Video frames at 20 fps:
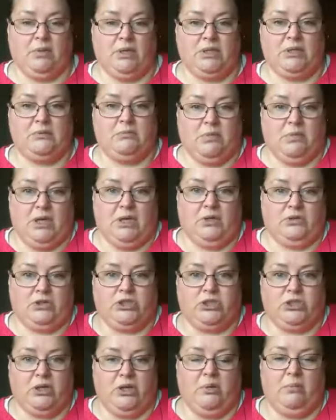my
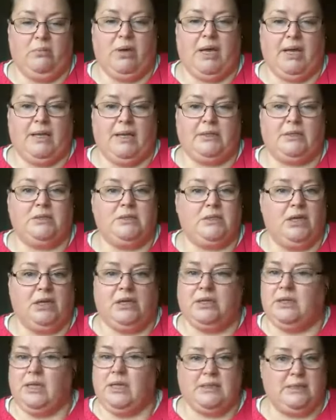lunchtime and
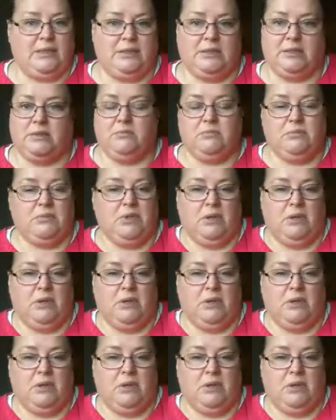that's it.